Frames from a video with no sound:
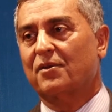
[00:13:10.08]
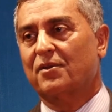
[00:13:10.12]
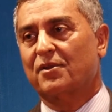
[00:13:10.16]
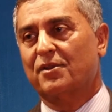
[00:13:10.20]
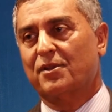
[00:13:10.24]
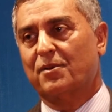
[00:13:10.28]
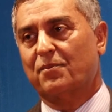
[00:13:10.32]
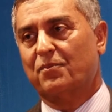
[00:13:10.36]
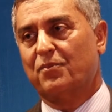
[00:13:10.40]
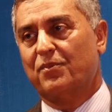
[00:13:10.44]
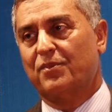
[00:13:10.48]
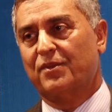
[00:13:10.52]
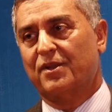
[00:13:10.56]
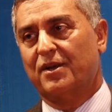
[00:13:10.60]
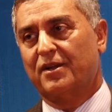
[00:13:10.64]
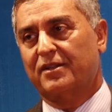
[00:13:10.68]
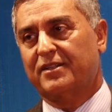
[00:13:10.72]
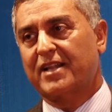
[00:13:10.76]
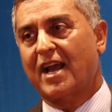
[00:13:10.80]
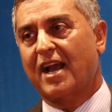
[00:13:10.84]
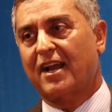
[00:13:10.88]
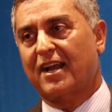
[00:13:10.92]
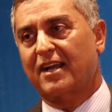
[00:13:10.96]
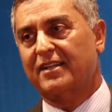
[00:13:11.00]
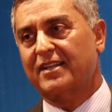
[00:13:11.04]
The
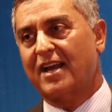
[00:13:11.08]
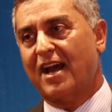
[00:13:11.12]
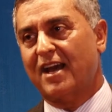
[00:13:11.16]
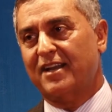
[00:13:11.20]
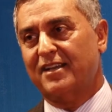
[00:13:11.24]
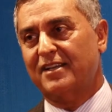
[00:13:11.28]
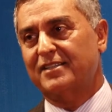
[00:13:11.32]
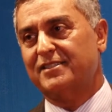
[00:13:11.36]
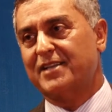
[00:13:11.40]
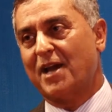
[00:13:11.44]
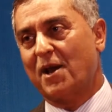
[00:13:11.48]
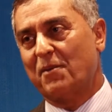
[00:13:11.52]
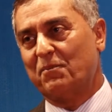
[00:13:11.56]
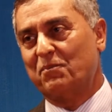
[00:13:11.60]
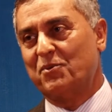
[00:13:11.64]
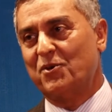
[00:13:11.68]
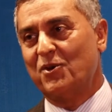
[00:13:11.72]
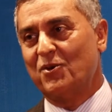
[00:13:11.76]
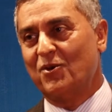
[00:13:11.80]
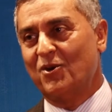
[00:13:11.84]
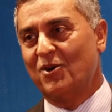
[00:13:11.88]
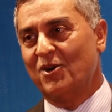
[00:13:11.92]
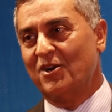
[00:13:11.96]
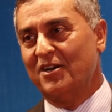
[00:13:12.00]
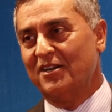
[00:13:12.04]
Tagadharis are
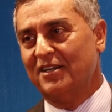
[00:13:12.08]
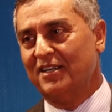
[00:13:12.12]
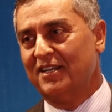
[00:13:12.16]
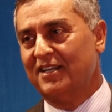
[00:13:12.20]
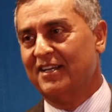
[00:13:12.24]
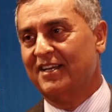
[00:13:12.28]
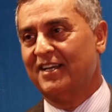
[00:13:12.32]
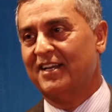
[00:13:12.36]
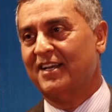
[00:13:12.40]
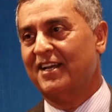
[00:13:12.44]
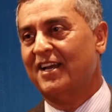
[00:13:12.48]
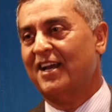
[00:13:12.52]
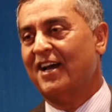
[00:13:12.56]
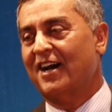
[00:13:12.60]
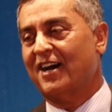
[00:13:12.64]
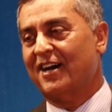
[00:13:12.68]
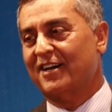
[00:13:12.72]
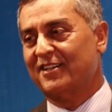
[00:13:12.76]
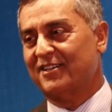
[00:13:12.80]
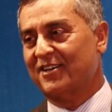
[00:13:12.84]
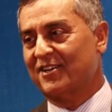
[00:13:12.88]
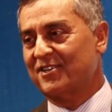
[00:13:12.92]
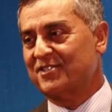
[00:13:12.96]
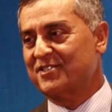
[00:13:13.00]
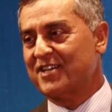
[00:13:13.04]
pure,
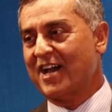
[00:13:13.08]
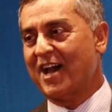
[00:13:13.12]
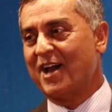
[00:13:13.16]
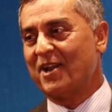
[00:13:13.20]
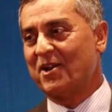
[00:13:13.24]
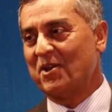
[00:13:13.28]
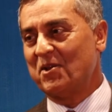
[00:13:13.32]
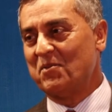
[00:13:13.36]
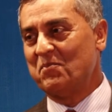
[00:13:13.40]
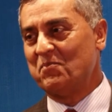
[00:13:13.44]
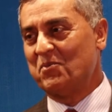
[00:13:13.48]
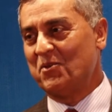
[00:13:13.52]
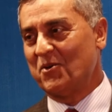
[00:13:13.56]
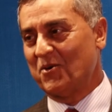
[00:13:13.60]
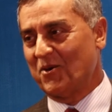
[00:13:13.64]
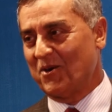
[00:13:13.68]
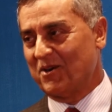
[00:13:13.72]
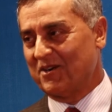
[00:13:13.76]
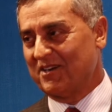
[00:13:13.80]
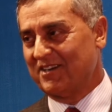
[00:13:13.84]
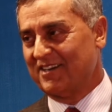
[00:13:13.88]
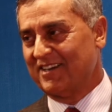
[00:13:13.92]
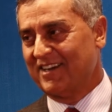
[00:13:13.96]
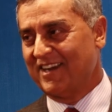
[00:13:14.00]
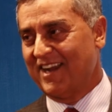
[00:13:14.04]
others are
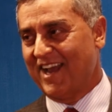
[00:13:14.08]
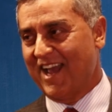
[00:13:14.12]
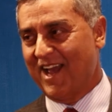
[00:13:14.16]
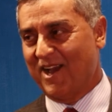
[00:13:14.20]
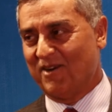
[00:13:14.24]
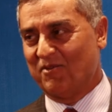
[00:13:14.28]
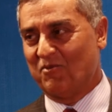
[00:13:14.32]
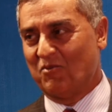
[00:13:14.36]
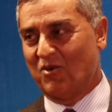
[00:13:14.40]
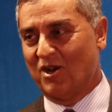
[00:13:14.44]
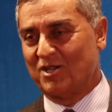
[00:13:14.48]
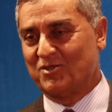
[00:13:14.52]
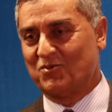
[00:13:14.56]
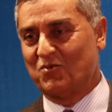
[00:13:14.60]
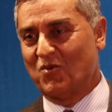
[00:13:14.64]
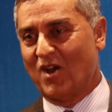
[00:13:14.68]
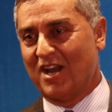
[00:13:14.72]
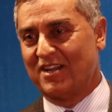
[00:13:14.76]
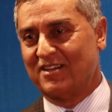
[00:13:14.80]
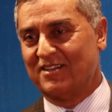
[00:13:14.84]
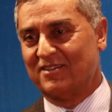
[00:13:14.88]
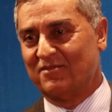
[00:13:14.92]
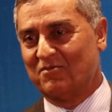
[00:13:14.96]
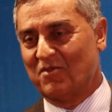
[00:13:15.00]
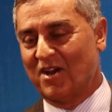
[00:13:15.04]
impure, was
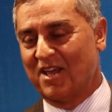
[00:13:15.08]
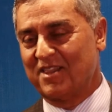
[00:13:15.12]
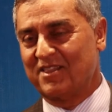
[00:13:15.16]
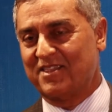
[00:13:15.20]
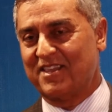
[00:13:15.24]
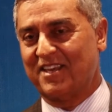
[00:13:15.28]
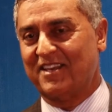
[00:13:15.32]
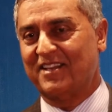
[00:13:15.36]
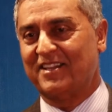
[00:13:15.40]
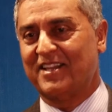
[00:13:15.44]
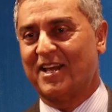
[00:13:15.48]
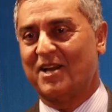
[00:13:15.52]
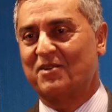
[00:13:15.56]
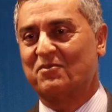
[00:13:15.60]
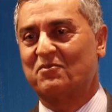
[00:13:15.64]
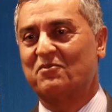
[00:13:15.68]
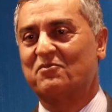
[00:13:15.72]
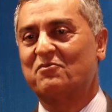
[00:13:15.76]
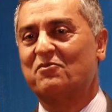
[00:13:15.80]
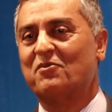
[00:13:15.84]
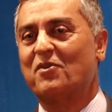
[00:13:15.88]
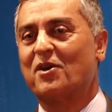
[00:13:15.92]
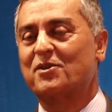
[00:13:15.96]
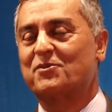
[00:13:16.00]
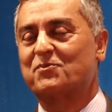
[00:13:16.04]
one thing
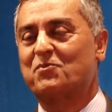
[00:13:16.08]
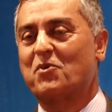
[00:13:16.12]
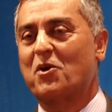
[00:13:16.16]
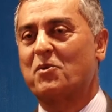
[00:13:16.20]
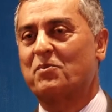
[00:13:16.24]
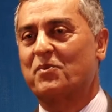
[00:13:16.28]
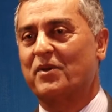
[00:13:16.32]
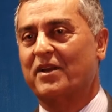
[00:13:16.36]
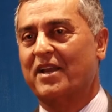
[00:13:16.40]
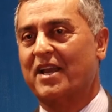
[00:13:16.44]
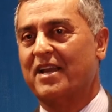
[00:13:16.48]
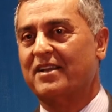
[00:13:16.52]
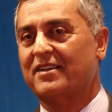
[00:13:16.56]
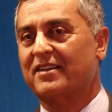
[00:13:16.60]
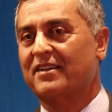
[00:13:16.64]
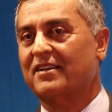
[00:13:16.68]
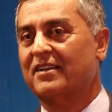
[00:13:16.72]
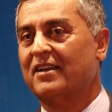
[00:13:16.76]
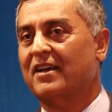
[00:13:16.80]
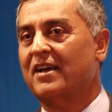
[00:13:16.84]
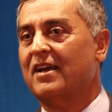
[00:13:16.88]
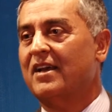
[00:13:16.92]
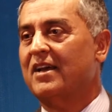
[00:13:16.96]
that was propagated.